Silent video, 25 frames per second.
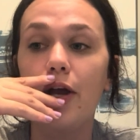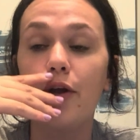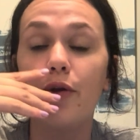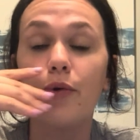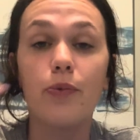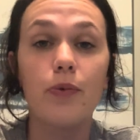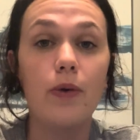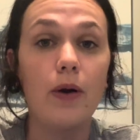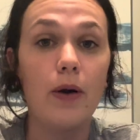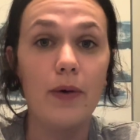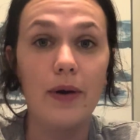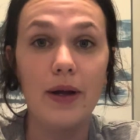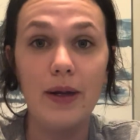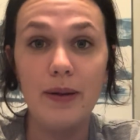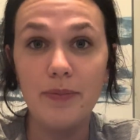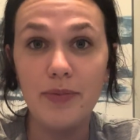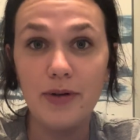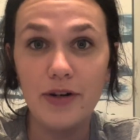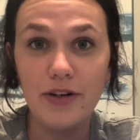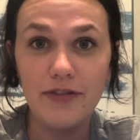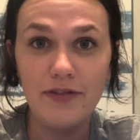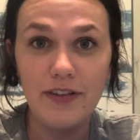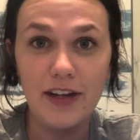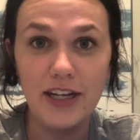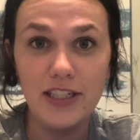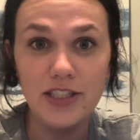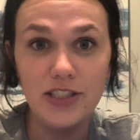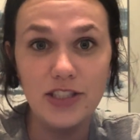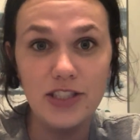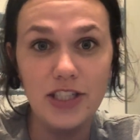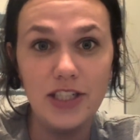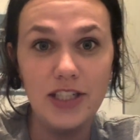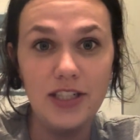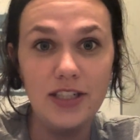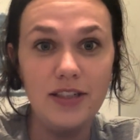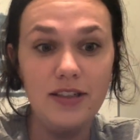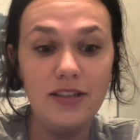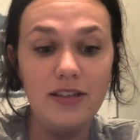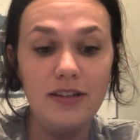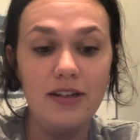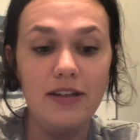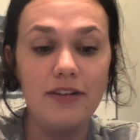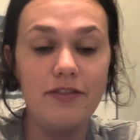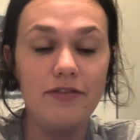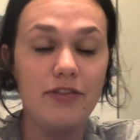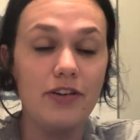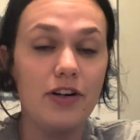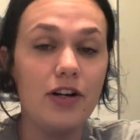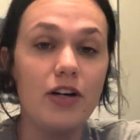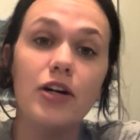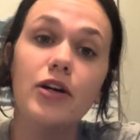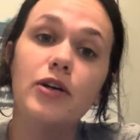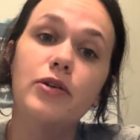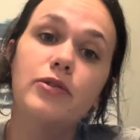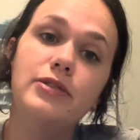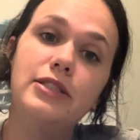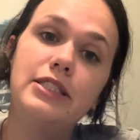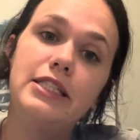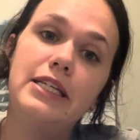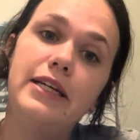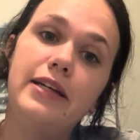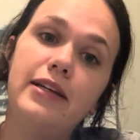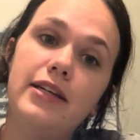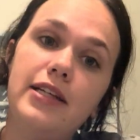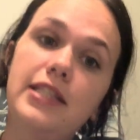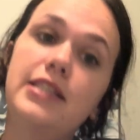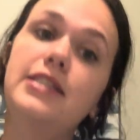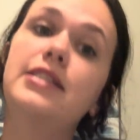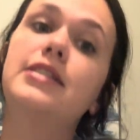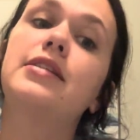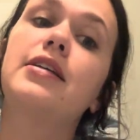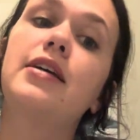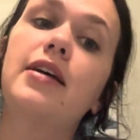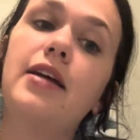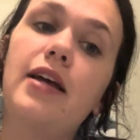growing profession for OTs.